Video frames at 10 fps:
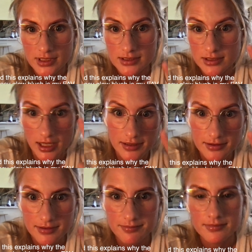
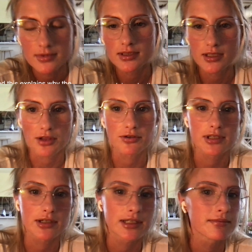Science, color
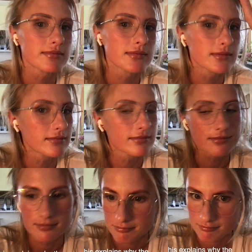theory,
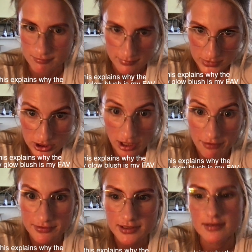
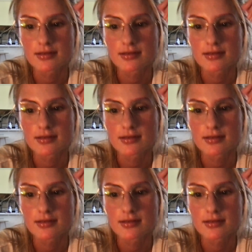stuffs.